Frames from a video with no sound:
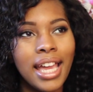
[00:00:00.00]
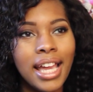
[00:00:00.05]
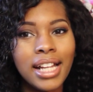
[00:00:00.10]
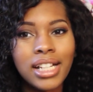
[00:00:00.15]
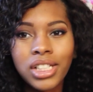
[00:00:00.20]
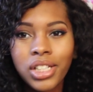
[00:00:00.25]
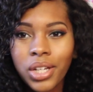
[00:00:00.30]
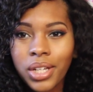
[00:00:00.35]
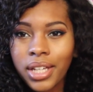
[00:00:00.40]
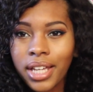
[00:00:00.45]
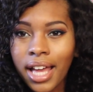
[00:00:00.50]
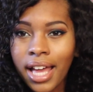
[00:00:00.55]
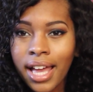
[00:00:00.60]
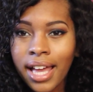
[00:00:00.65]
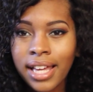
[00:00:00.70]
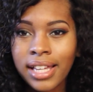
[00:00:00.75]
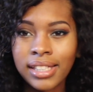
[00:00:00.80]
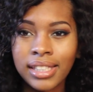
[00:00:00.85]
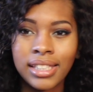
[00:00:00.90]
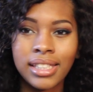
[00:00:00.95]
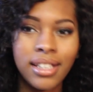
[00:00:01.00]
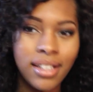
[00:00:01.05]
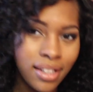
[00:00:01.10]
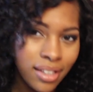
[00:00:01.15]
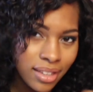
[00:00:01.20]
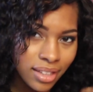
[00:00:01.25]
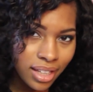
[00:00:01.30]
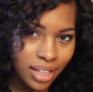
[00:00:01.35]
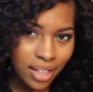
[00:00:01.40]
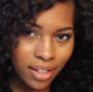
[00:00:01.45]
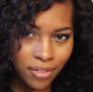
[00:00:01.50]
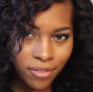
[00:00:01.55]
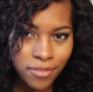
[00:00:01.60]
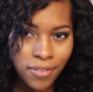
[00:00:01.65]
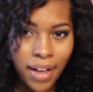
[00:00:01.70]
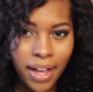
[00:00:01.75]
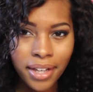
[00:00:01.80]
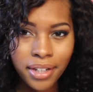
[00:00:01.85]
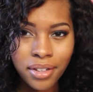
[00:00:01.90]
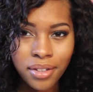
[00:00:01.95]
and show you guys the
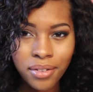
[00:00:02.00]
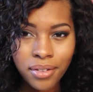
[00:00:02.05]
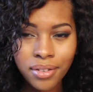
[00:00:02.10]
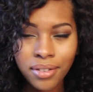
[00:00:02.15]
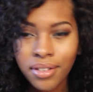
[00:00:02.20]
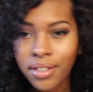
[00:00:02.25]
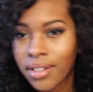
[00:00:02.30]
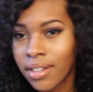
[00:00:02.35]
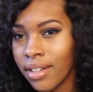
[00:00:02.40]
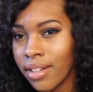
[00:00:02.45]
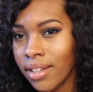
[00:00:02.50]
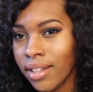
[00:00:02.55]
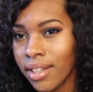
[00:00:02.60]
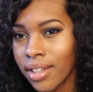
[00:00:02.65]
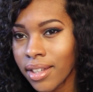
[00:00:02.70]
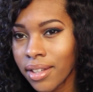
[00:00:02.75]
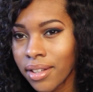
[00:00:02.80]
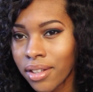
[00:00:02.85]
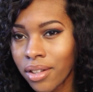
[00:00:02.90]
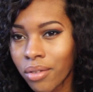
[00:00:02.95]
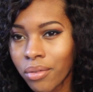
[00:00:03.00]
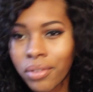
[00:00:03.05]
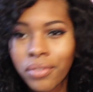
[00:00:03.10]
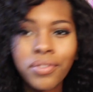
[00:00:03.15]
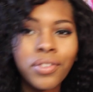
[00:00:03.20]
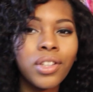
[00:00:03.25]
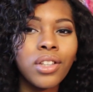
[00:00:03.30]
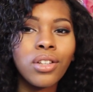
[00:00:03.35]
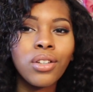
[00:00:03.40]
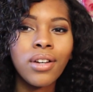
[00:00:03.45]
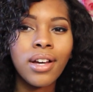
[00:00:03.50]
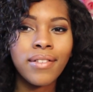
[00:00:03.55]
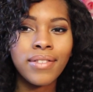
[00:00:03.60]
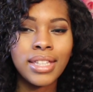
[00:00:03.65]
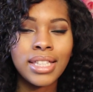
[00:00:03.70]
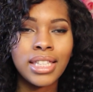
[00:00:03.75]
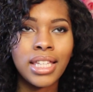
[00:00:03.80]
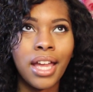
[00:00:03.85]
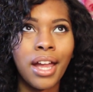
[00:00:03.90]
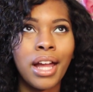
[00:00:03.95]
final, you know, review of
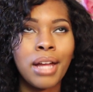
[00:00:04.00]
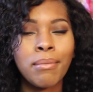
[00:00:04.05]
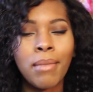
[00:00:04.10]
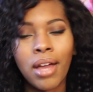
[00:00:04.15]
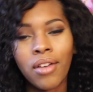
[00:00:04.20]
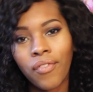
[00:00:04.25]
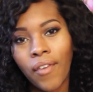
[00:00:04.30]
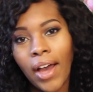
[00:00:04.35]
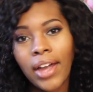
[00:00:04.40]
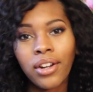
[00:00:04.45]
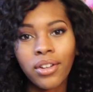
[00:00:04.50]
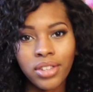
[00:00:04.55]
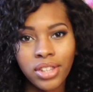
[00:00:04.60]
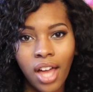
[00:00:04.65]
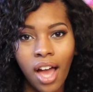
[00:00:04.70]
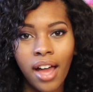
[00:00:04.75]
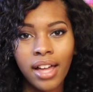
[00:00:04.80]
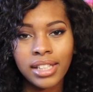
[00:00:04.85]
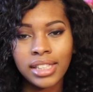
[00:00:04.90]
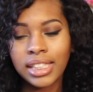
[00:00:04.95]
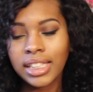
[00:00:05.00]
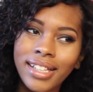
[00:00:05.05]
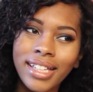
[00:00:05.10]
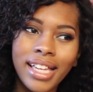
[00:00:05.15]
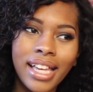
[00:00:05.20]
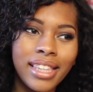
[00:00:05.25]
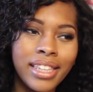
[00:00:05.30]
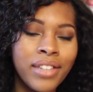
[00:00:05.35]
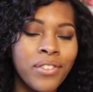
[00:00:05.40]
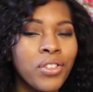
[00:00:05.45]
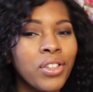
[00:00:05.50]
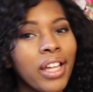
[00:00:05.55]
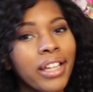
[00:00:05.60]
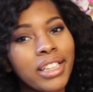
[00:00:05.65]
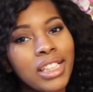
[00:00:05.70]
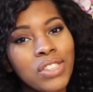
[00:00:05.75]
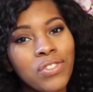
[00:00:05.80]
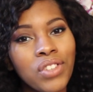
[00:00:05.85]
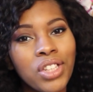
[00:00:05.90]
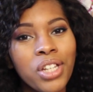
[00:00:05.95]
this hair and my final thoughts. If you
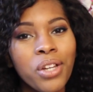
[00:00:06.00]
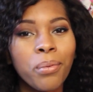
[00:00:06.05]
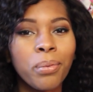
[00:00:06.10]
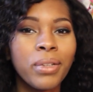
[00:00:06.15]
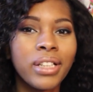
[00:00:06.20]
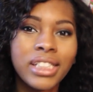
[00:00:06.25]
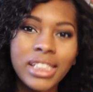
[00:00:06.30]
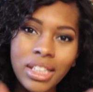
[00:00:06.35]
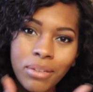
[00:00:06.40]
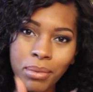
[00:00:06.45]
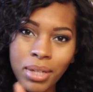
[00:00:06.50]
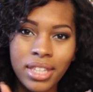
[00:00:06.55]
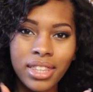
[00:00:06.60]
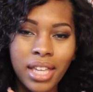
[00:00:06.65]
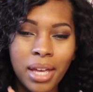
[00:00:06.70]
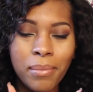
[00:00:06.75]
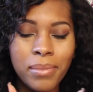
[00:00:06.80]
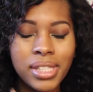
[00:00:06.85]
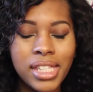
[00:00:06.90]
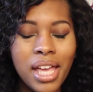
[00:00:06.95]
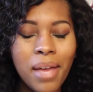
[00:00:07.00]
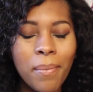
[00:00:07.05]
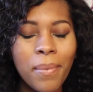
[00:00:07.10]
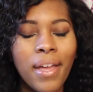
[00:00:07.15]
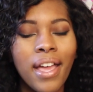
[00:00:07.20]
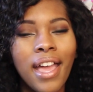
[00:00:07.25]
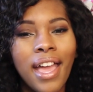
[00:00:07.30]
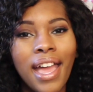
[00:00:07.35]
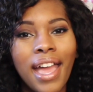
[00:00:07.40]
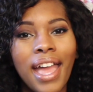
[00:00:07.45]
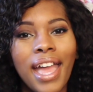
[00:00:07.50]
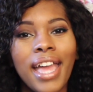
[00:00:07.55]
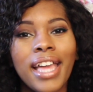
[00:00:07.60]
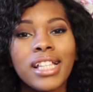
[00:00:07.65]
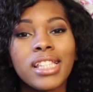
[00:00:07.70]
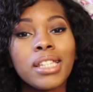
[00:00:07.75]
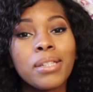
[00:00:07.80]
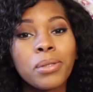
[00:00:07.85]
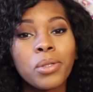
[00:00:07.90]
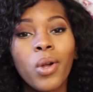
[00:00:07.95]
like this video, please give me a thumbs up
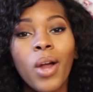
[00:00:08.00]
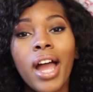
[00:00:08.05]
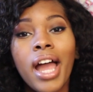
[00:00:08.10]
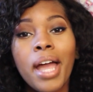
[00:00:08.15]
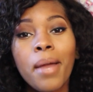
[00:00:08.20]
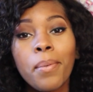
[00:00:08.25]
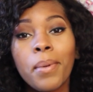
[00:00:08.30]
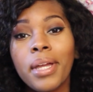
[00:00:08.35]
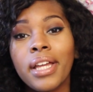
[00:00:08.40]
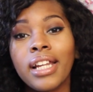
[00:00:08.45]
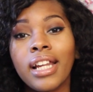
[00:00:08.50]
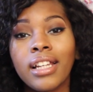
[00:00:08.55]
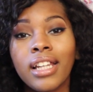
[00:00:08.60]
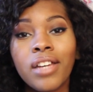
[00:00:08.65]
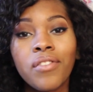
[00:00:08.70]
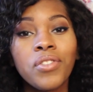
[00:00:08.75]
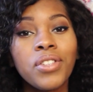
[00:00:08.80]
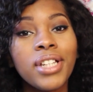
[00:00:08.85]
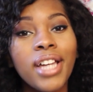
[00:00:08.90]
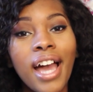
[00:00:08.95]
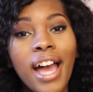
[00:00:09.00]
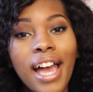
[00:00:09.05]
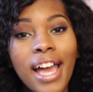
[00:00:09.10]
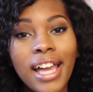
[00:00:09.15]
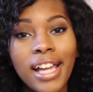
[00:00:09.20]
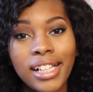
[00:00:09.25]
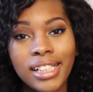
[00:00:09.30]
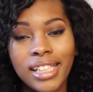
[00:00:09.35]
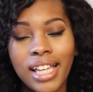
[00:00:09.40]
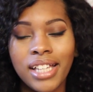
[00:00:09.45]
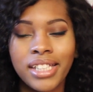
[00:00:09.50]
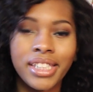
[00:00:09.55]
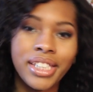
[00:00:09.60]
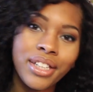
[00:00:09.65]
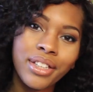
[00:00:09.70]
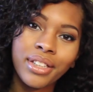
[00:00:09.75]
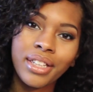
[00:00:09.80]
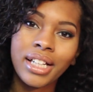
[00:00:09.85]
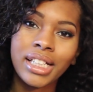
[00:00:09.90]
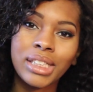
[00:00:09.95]
and subscribe. And I love you guys. I'll
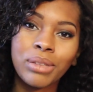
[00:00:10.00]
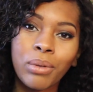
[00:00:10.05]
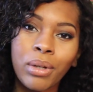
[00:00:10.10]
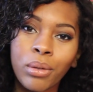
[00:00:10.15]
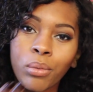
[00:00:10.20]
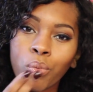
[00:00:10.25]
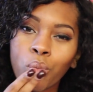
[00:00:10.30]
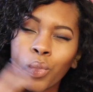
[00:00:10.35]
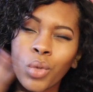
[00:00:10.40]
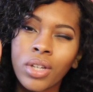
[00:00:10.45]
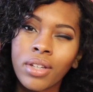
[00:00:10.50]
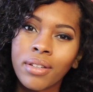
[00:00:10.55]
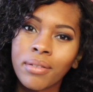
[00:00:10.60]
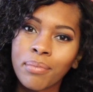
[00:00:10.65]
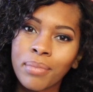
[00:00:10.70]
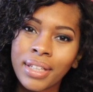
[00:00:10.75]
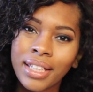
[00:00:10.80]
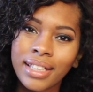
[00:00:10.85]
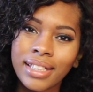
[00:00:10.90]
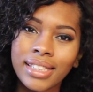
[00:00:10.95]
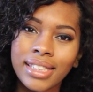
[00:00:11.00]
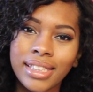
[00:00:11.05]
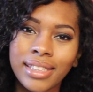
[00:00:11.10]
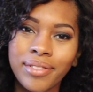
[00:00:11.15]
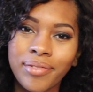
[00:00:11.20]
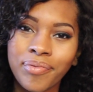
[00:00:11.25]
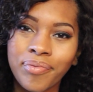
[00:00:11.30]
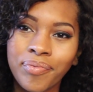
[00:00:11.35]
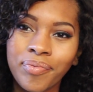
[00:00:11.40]
see you in the next one. Peace.